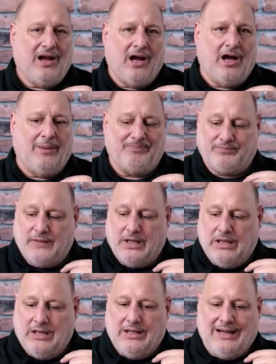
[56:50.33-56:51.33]
Um,
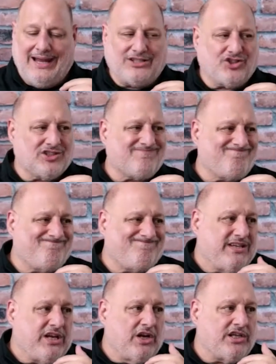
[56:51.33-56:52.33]
it just,
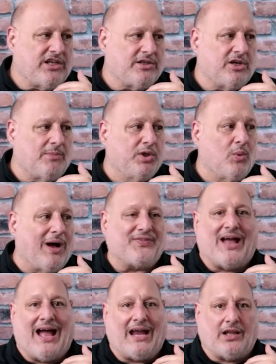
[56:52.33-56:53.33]
you blew
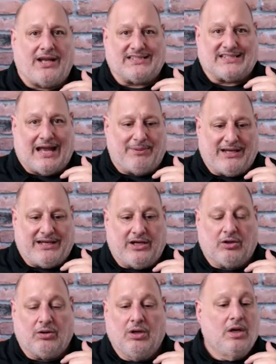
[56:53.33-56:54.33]
out the highlights on me
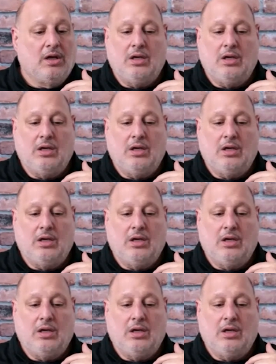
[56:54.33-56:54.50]
here.